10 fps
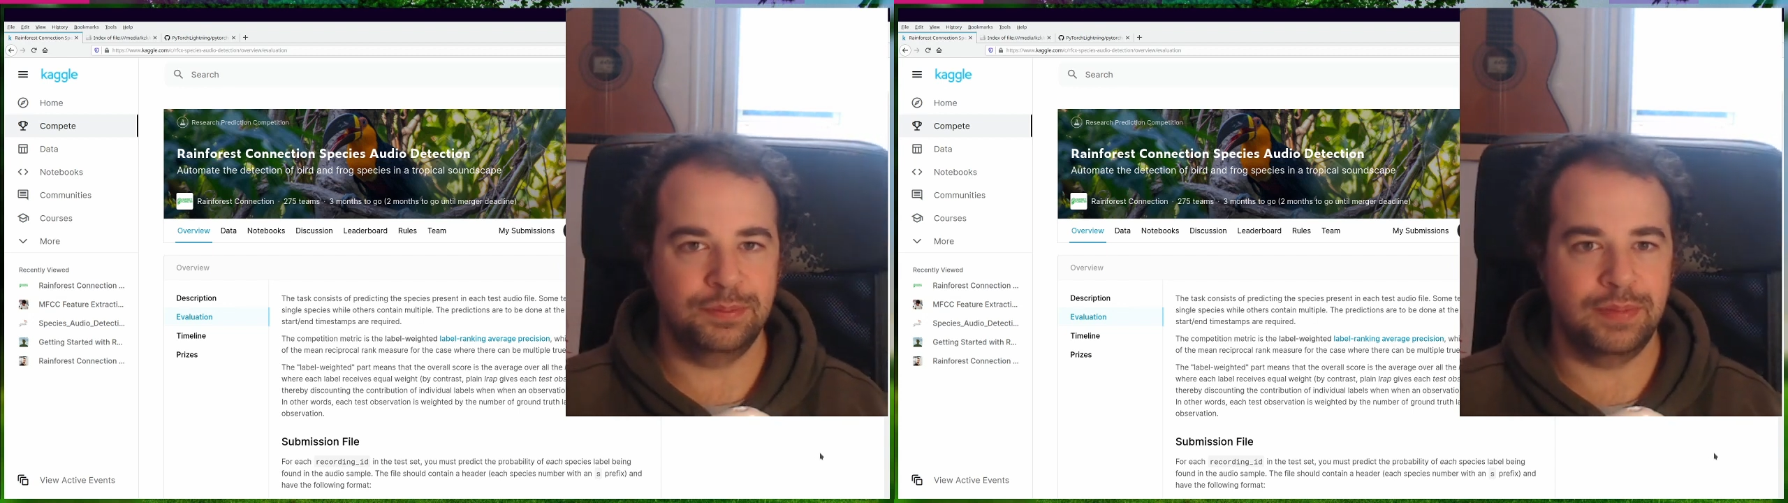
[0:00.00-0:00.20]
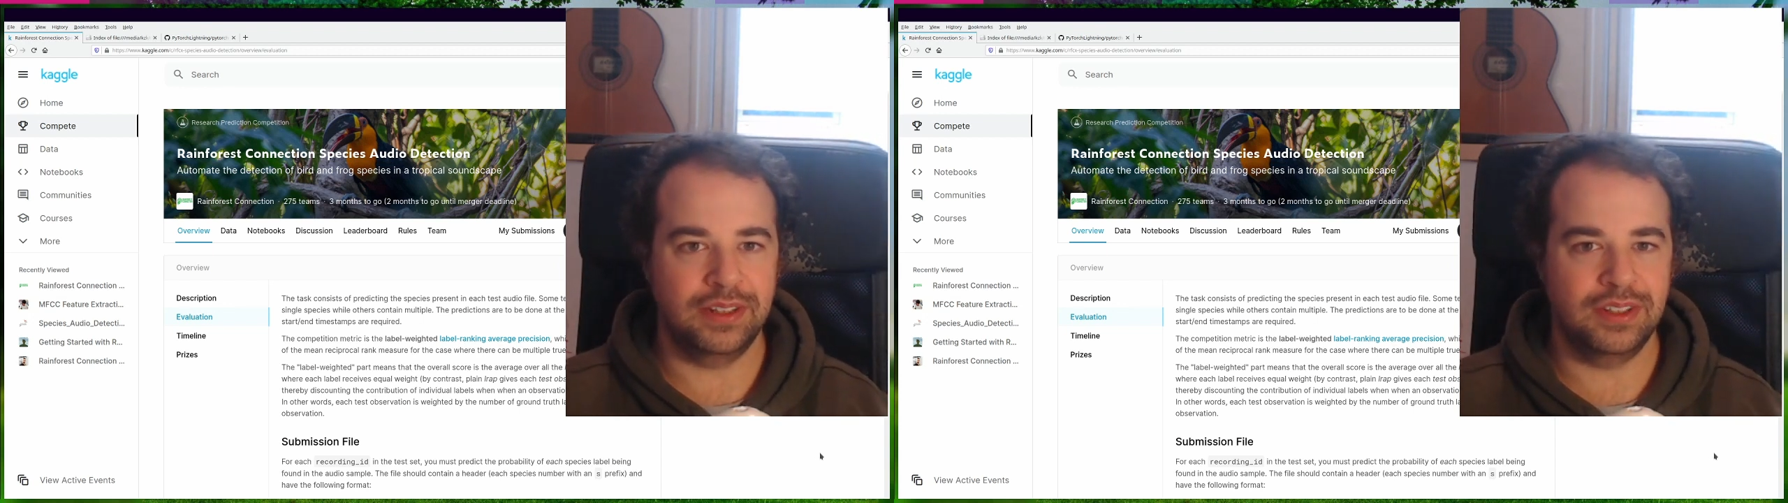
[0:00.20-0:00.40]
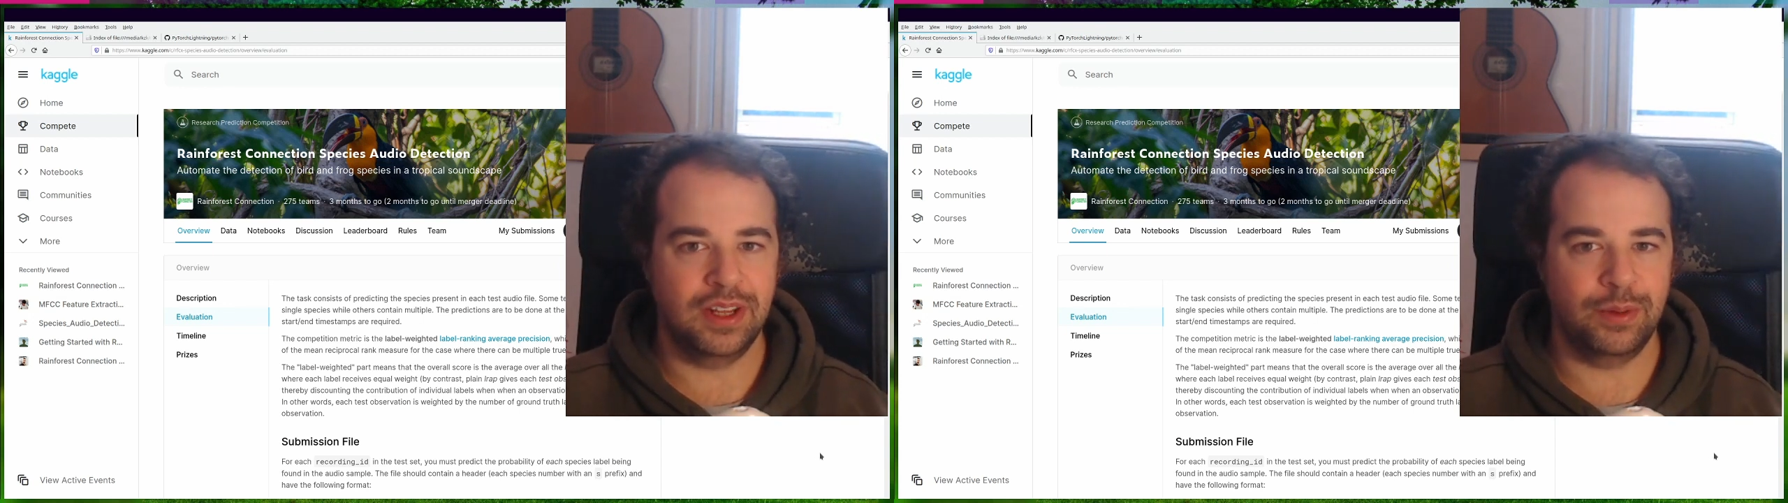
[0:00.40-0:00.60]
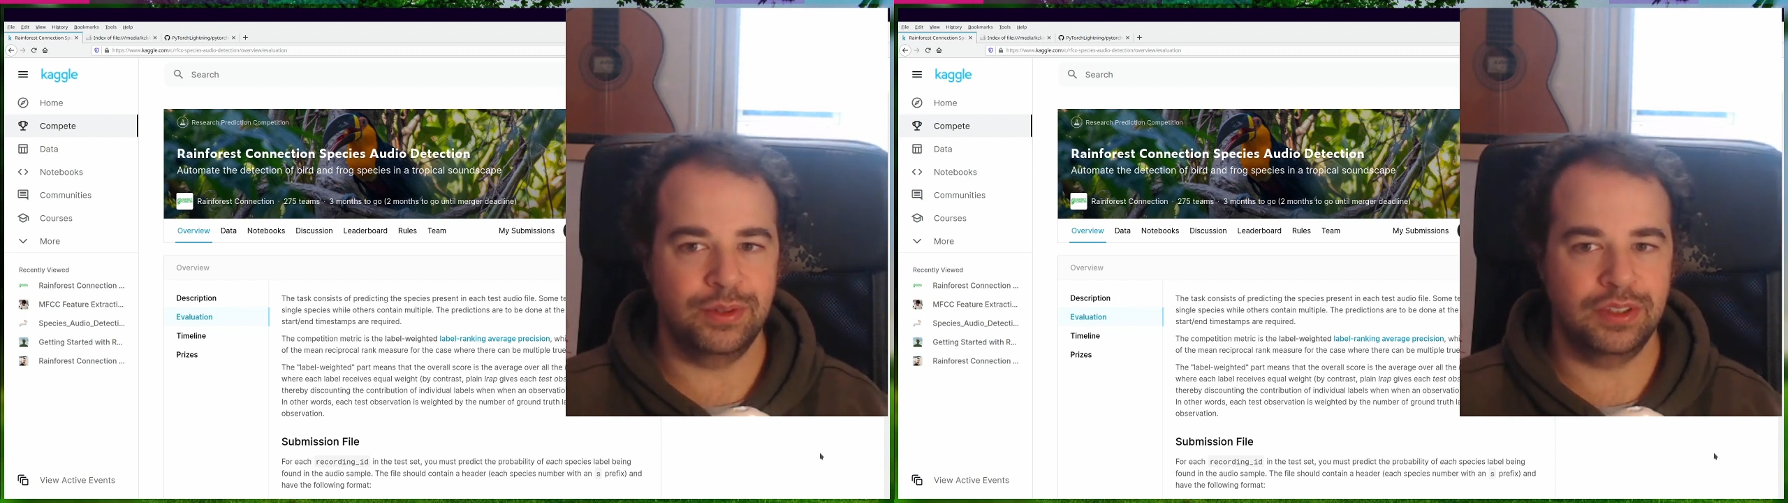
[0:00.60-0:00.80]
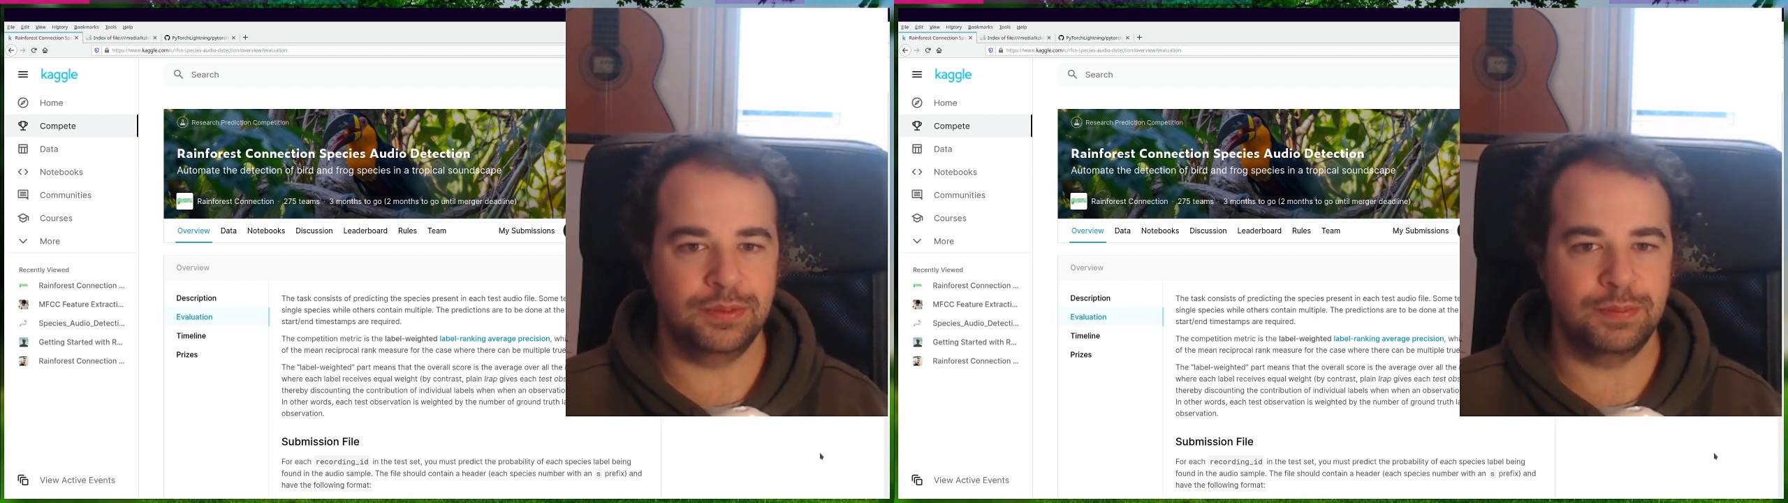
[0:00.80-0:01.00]
magic about
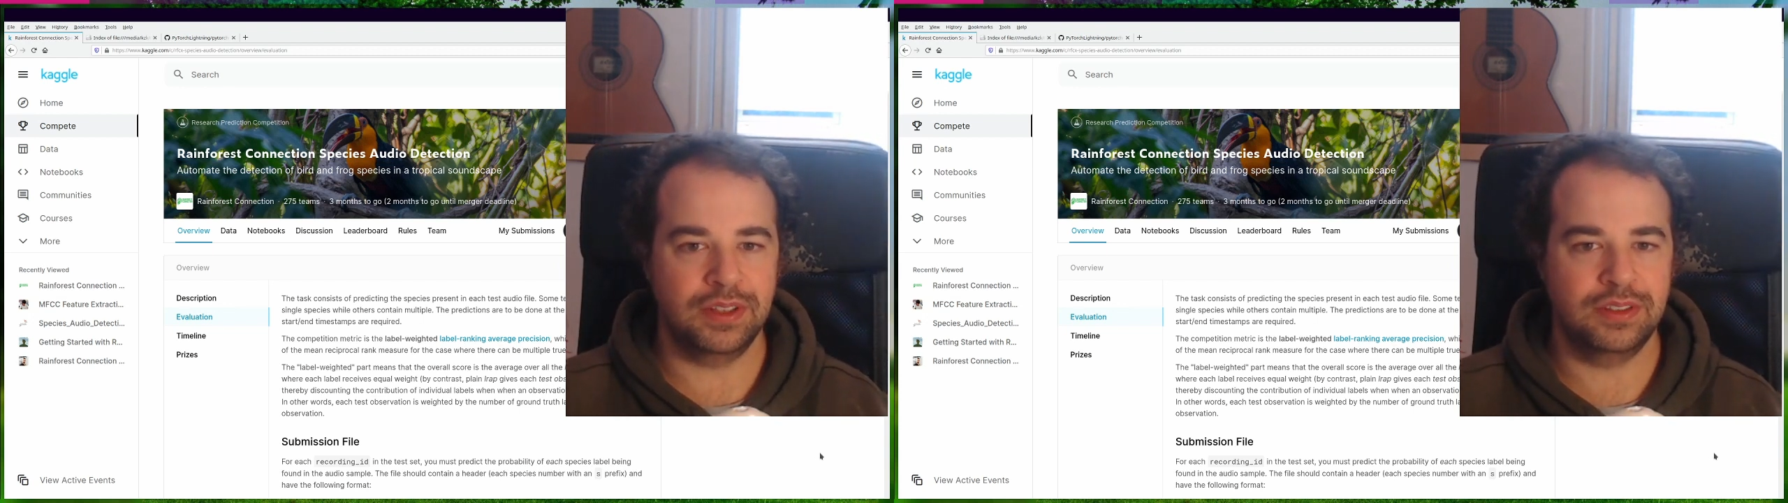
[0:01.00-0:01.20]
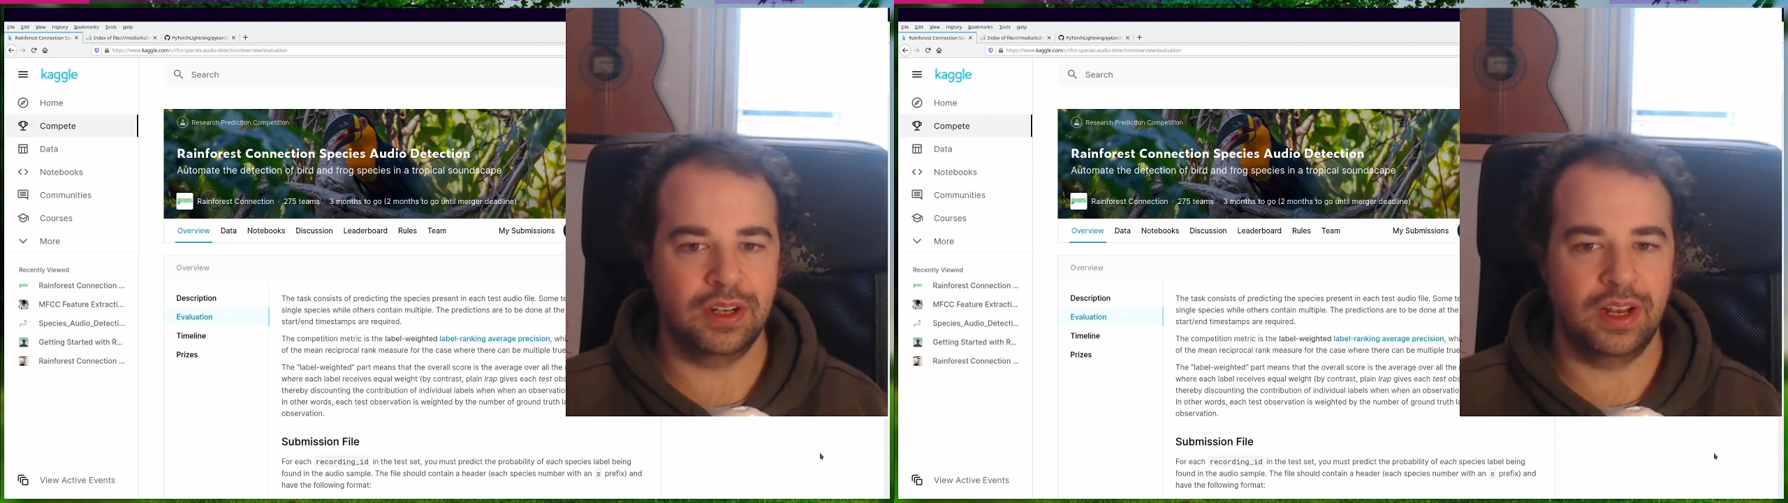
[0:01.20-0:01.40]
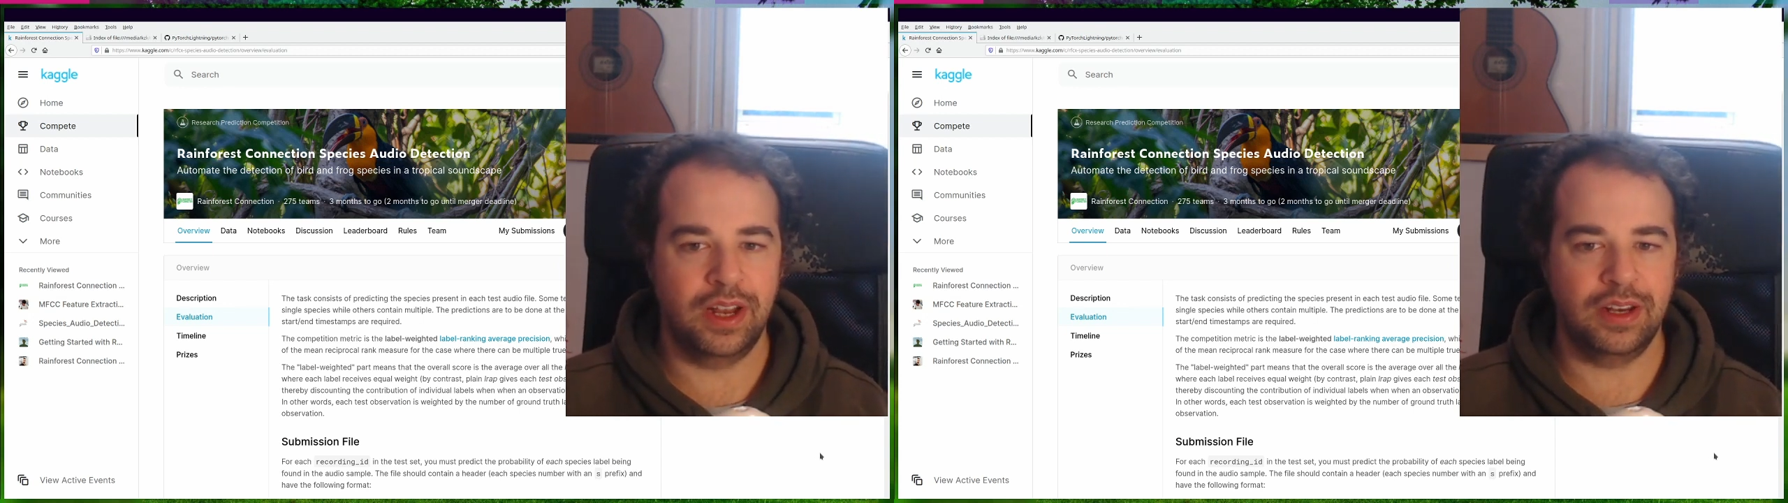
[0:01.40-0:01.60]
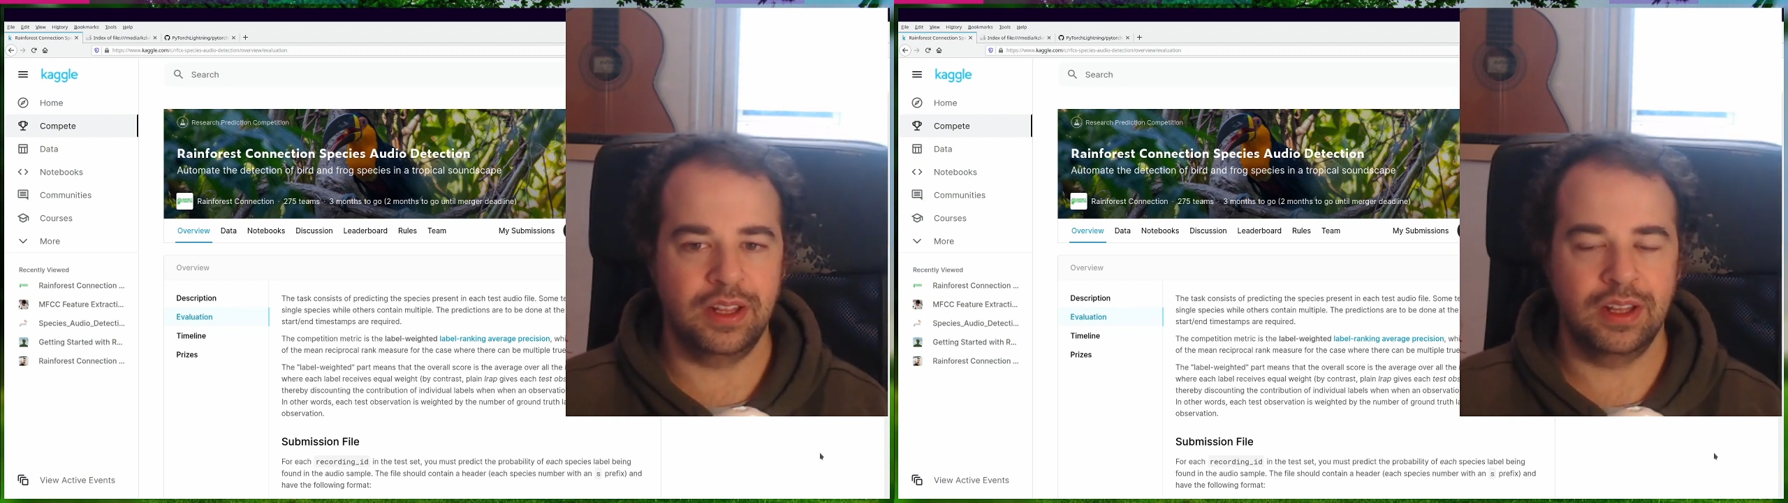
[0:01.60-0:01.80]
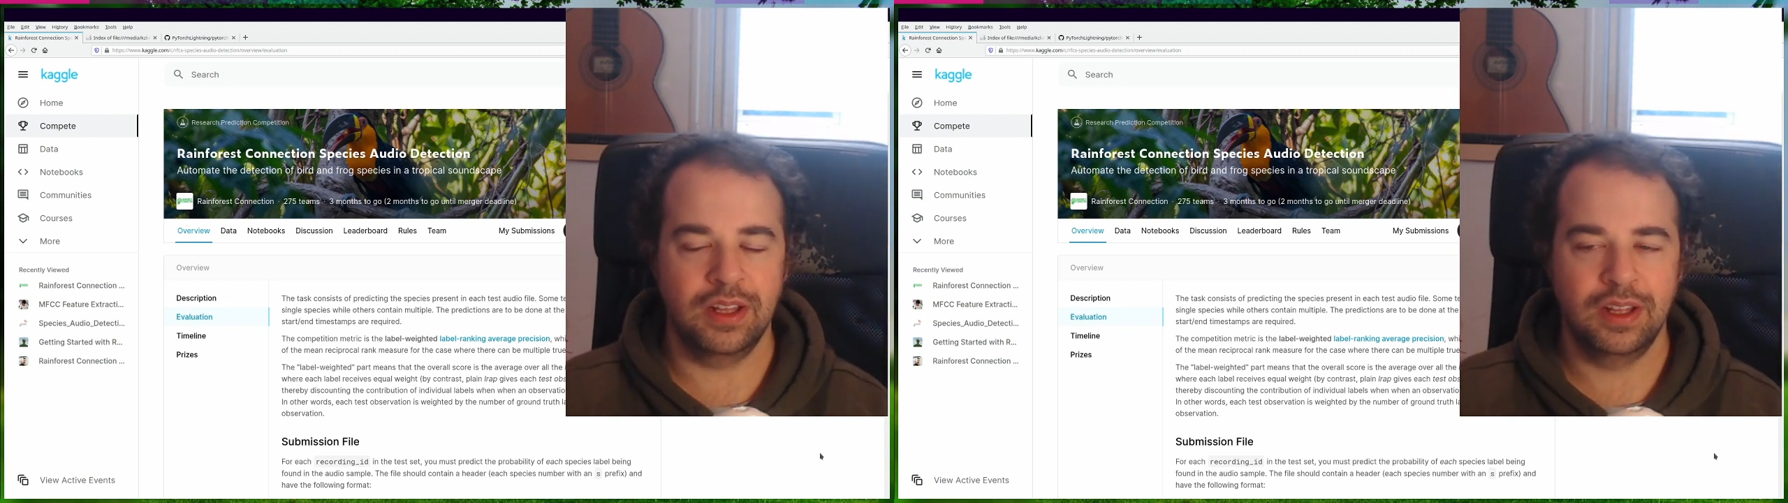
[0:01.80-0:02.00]
this machine learning